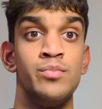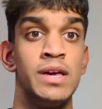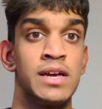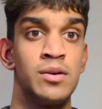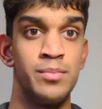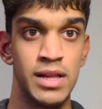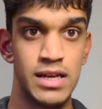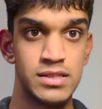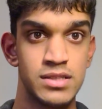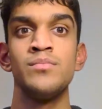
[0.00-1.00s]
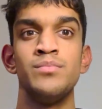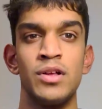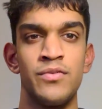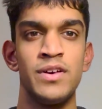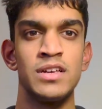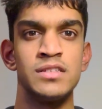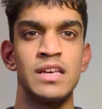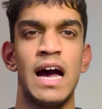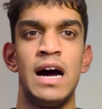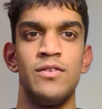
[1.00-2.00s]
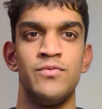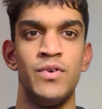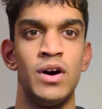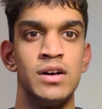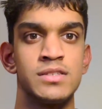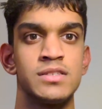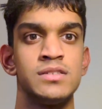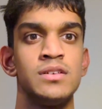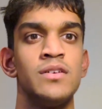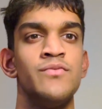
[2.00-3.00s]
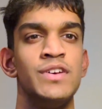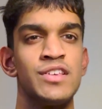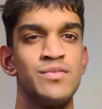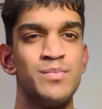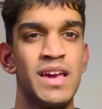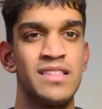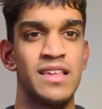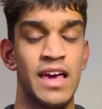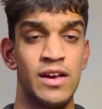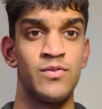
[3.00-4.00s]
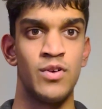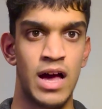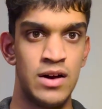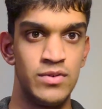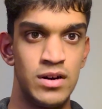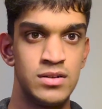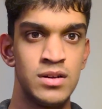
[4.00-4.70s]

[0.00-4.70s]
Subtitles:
be complete. But the thing is, at first, this may take forever.